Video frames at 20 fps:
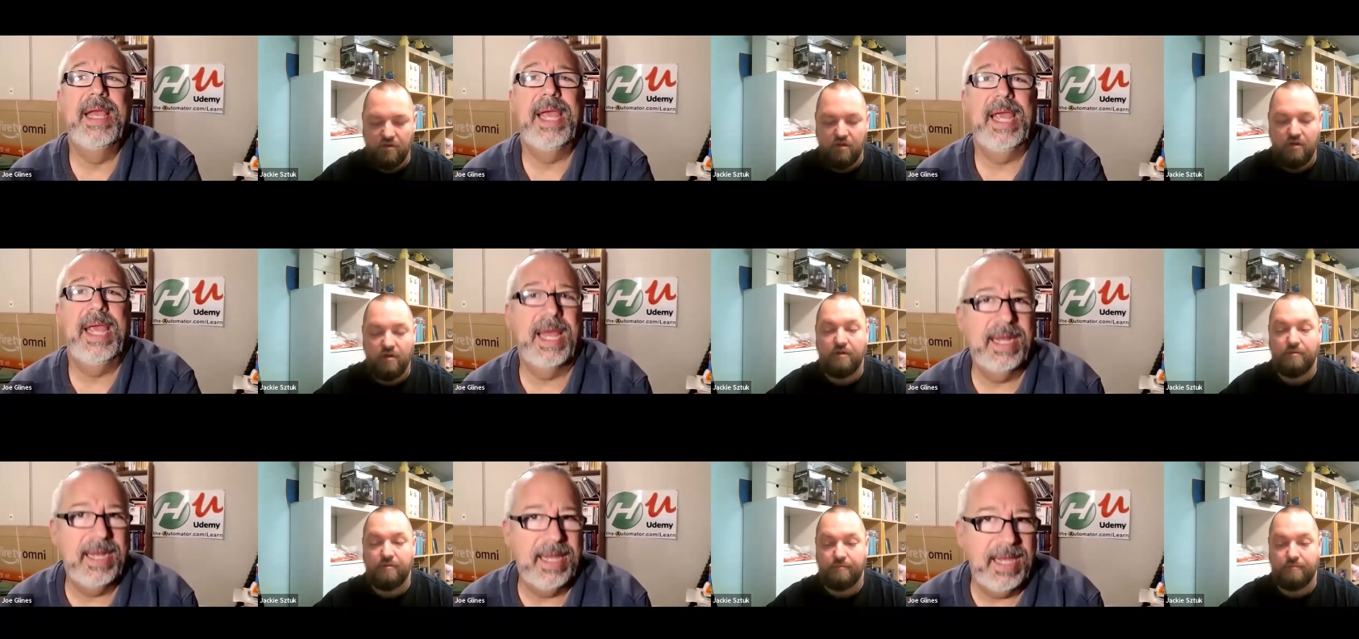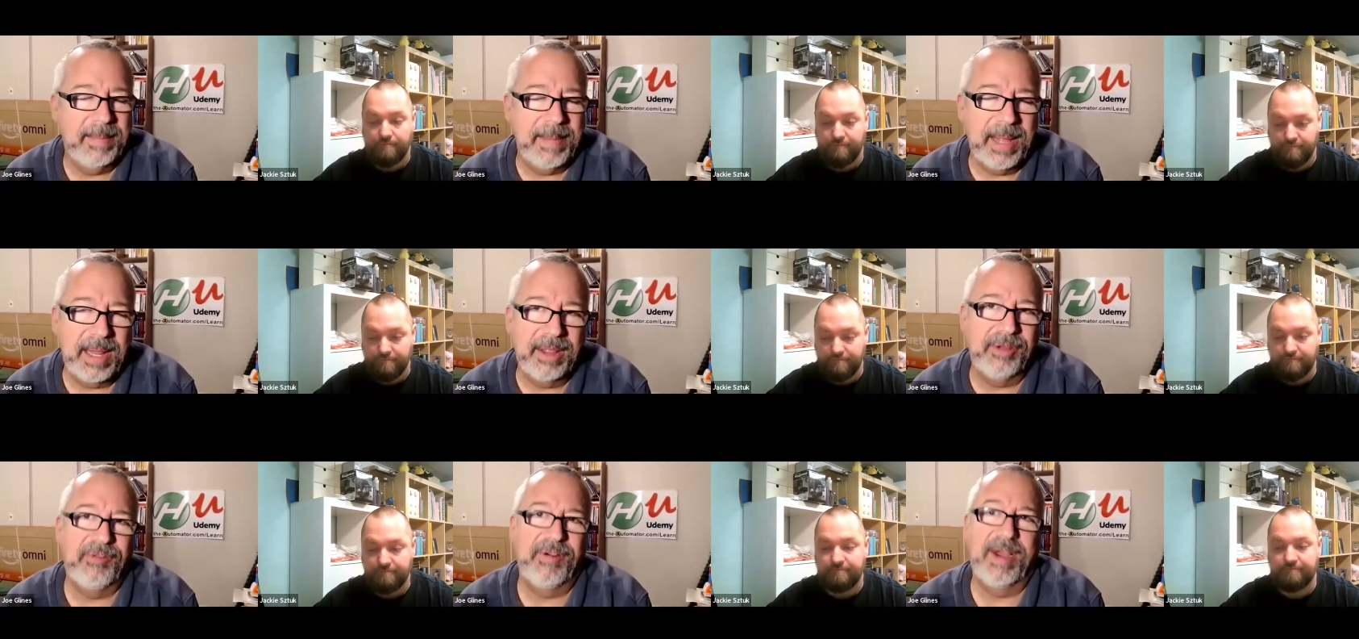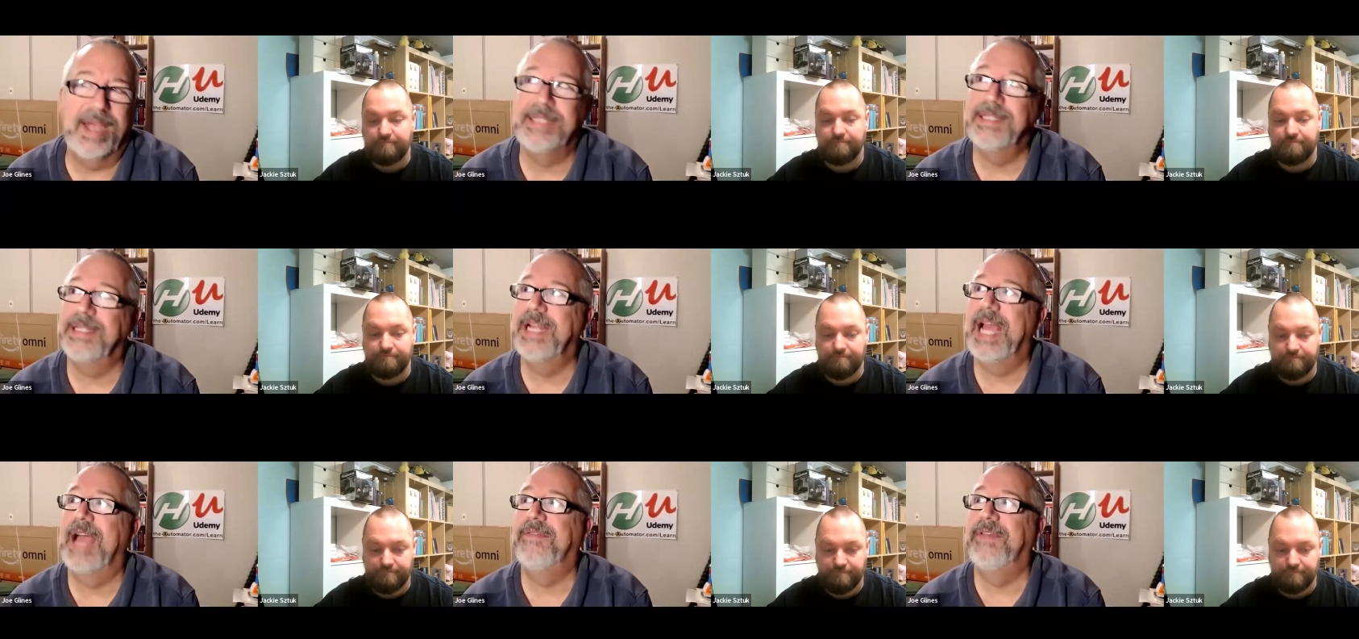Speaker 1: and email address
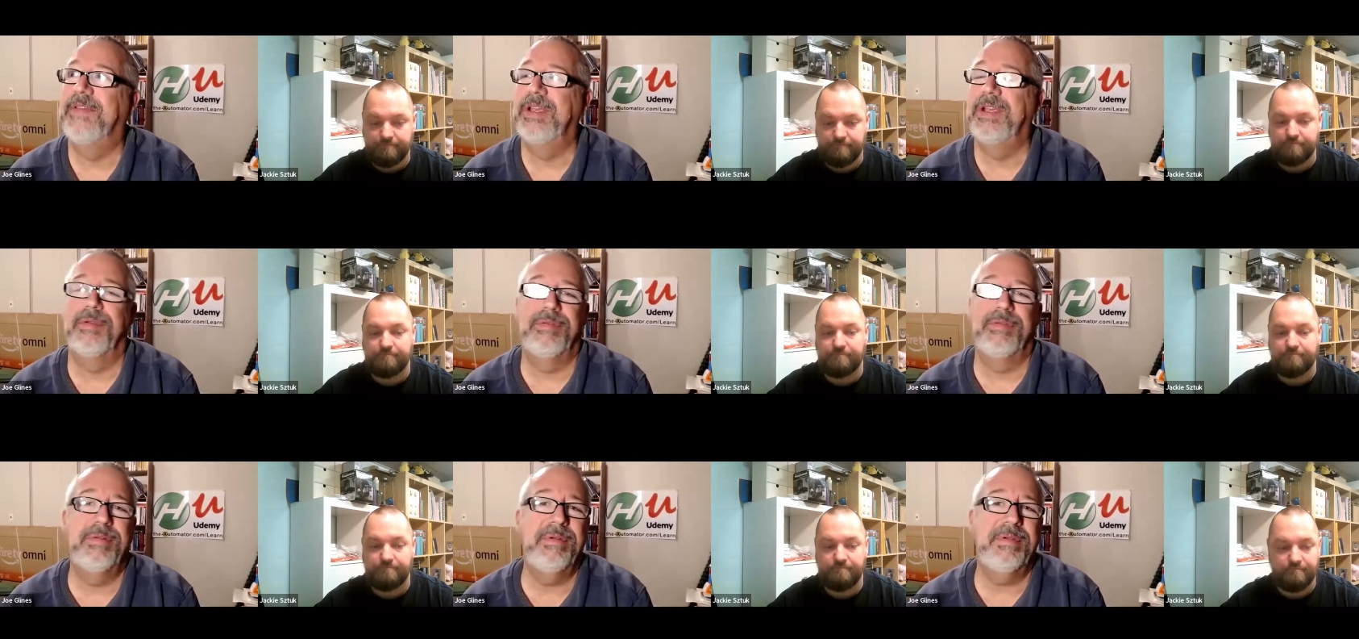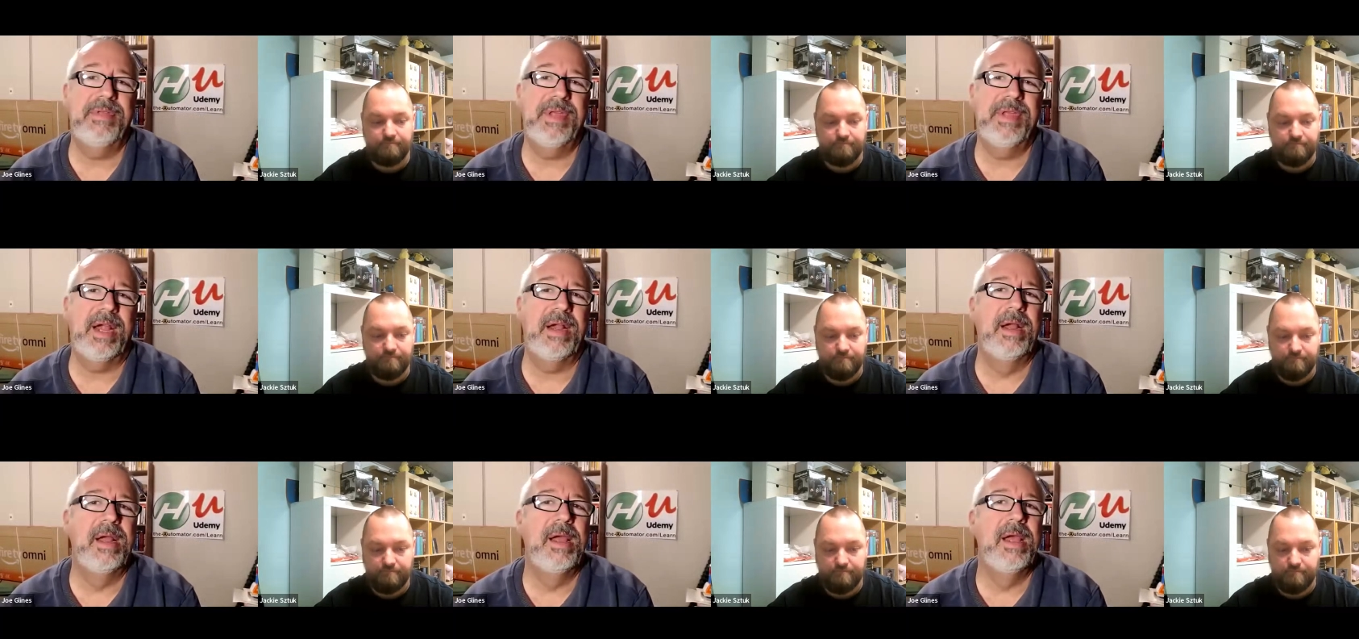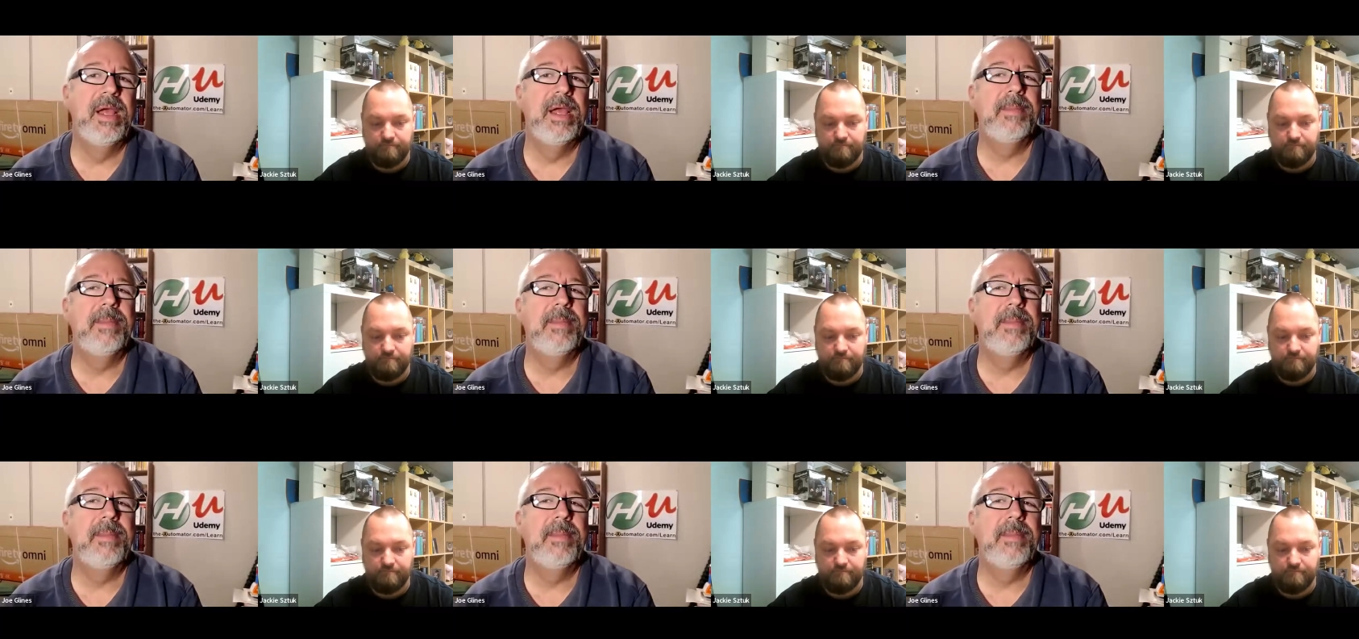and have it go through there.